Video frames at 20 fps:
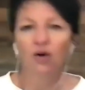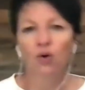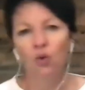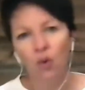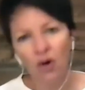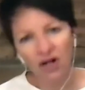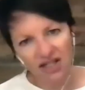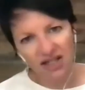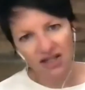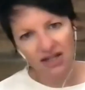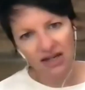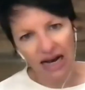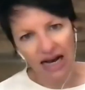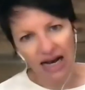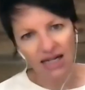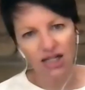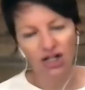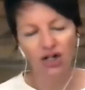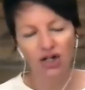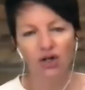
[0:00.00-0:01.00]
what's
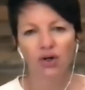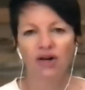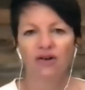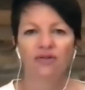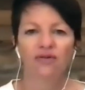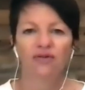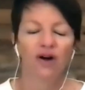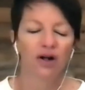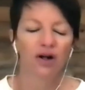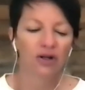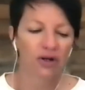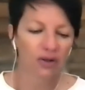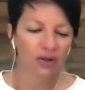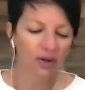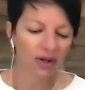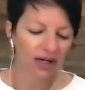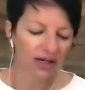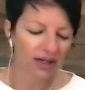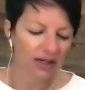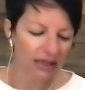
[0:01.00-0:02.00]
not you know i follow
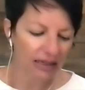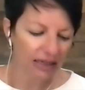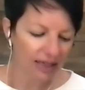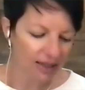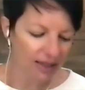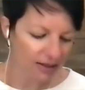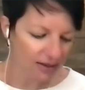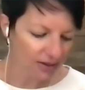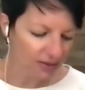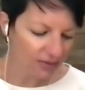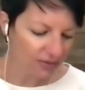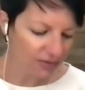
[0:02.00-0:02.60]
a, a,